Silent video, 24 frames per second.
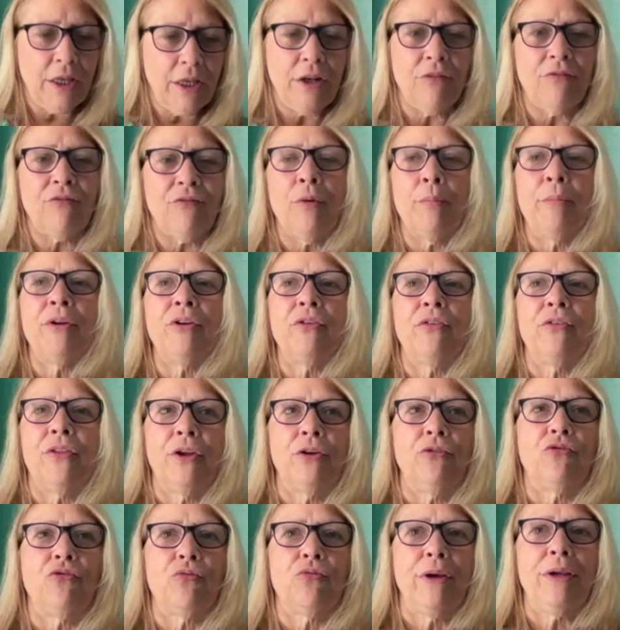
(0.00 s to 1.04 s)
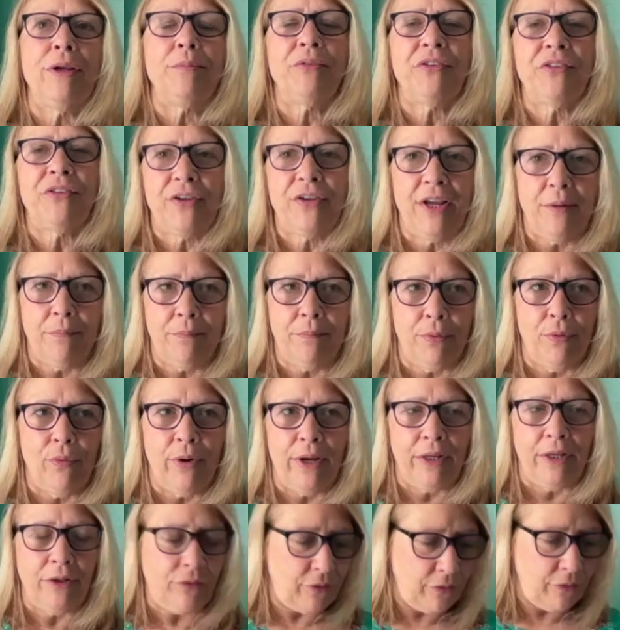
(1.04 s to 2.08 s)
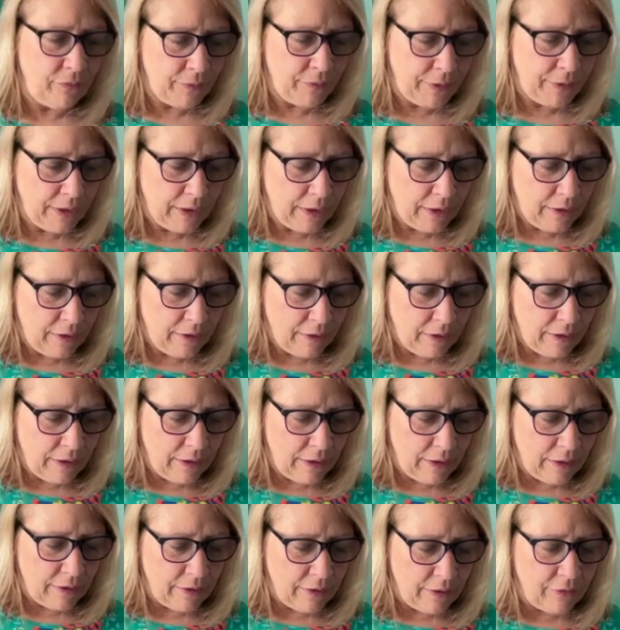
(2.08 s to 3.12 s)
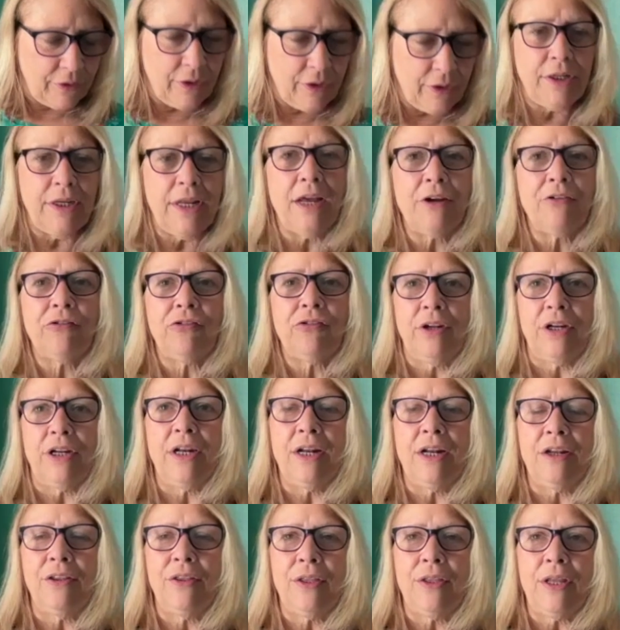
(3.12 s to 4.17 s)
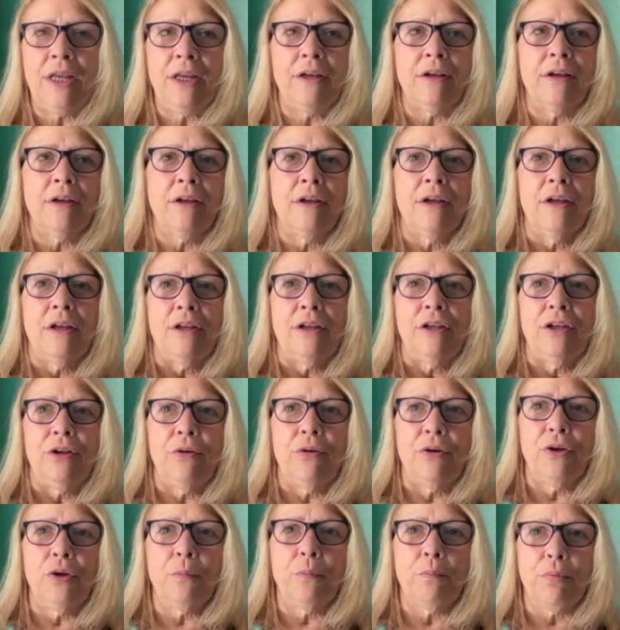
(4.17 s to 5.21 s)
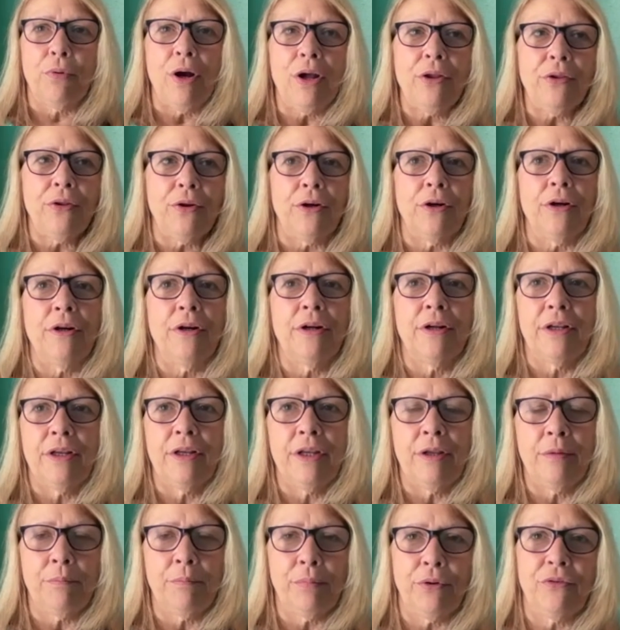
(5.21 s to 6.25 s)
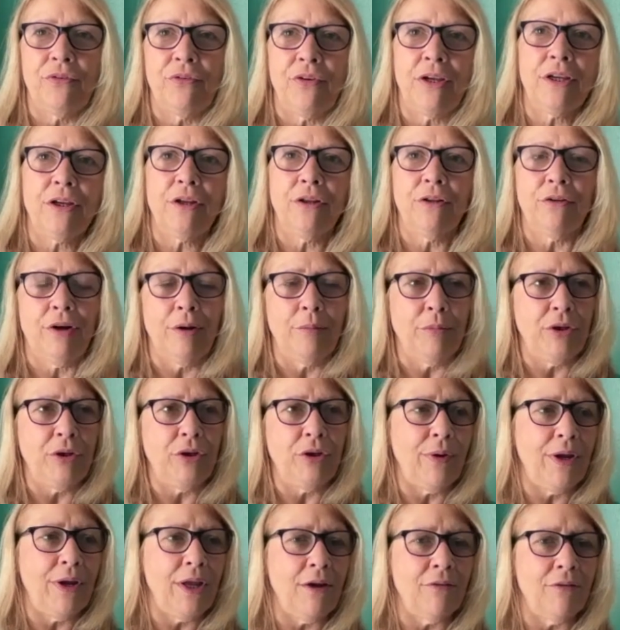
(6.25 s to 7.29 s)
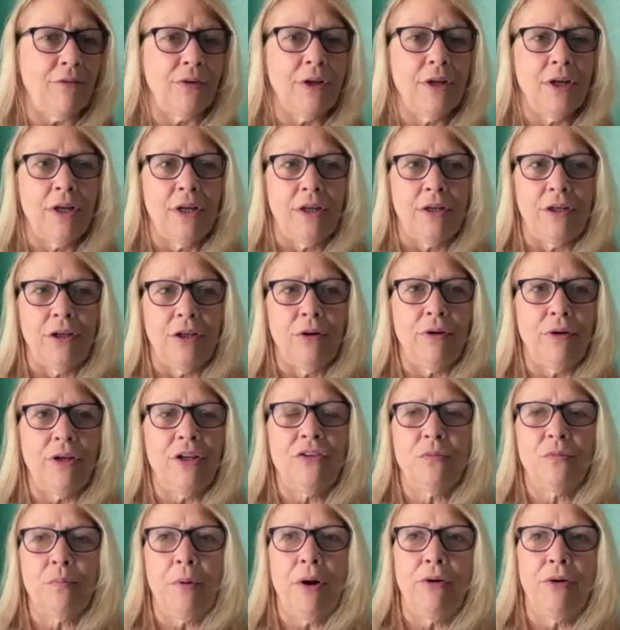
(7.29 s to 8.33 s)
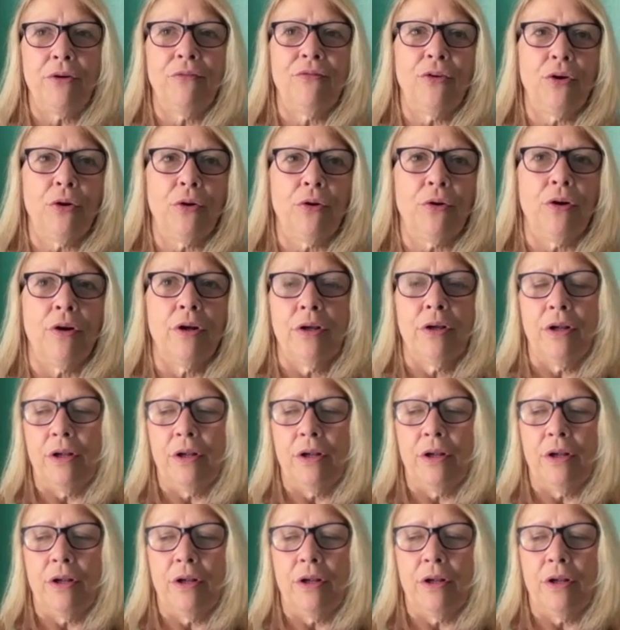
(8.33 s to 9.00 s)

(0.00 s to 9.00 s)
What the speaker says: from the dream standpoint, the connection. And I think, your brother in particular, I mean, he's part of your